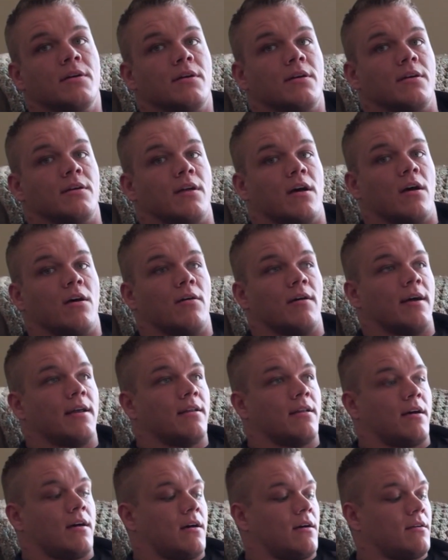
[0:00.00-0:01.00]
and
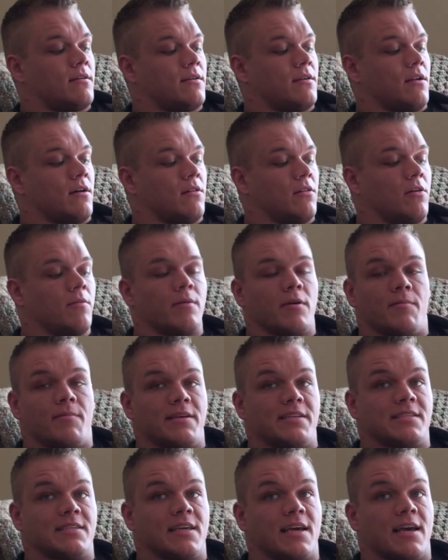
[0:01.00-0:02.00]
a little bit of
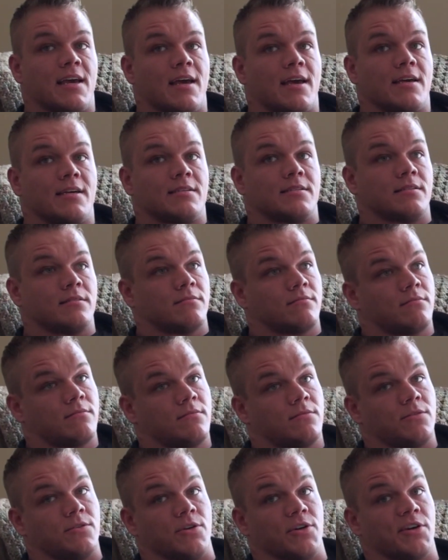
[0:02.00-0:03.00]
BCAAs, and
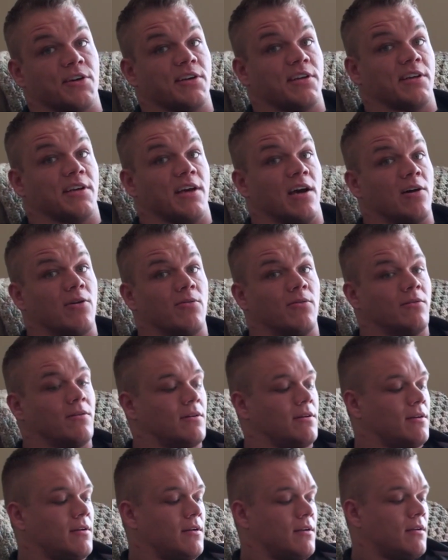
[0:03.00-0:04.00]
you're good to go.
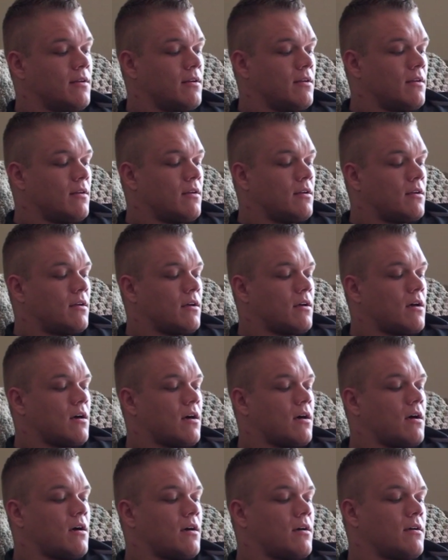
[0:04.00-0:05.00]

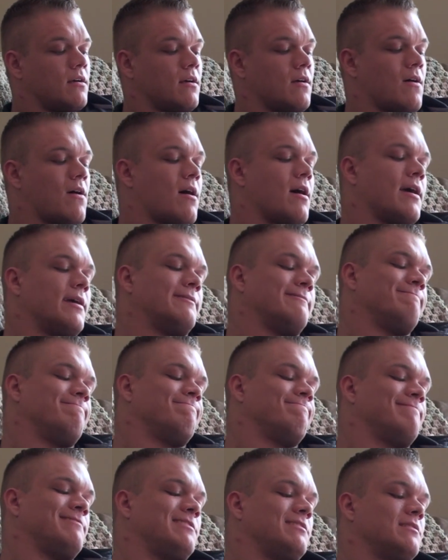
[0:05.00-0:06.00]
All right.
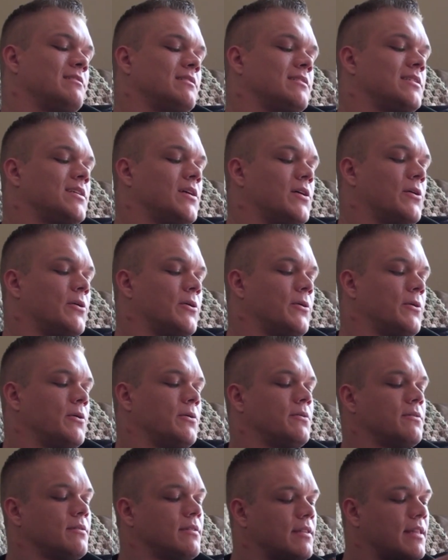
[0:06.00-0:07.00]

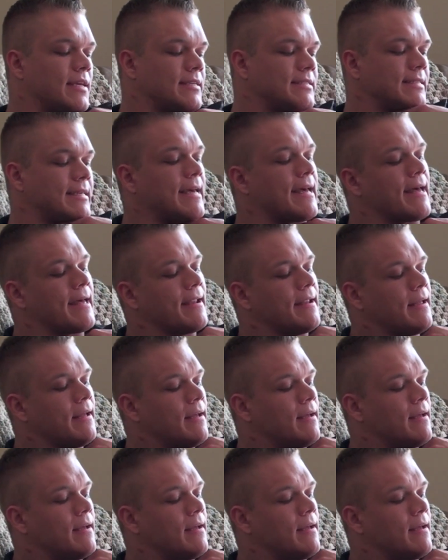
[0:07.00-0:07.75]
So that's that.